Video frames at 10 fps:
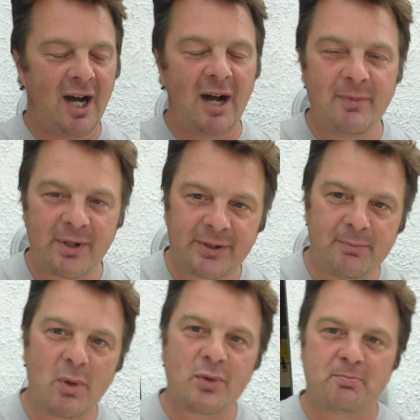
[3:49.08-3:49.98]
I'm not the
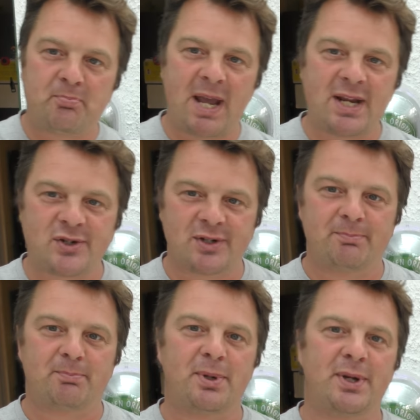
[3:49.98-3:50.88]
most
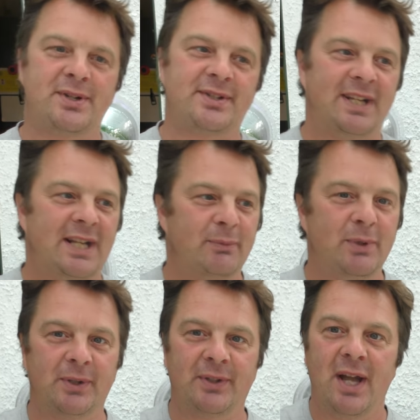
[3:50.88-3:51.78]
patient person in the
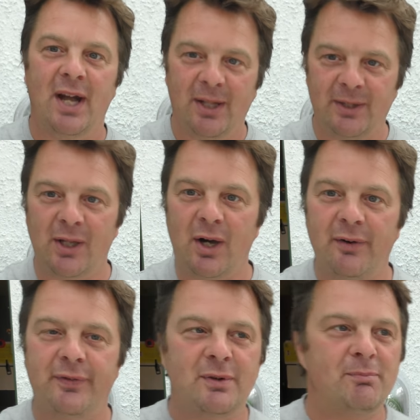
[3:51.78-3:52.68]
world. A lot
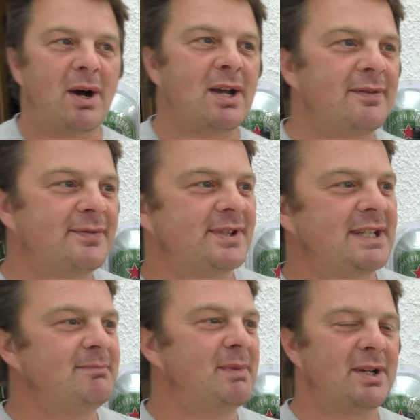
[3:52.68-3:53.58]
of you might have
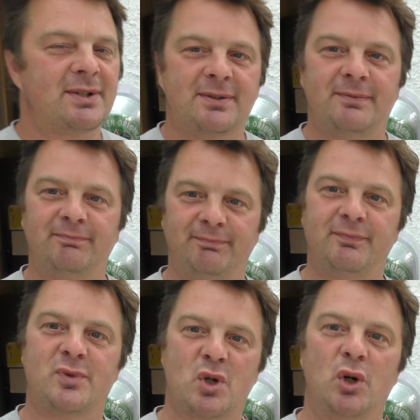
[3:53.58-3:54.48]
seen my
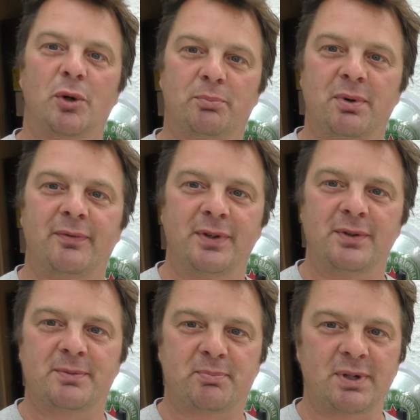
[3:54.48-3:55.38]
Torp
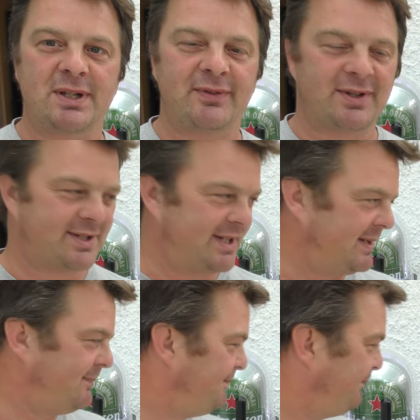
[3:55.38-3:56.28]
reviews
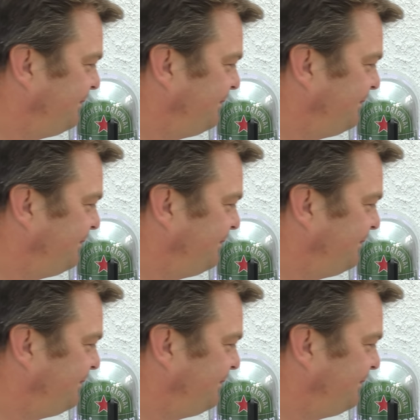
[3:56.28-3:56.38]
previously.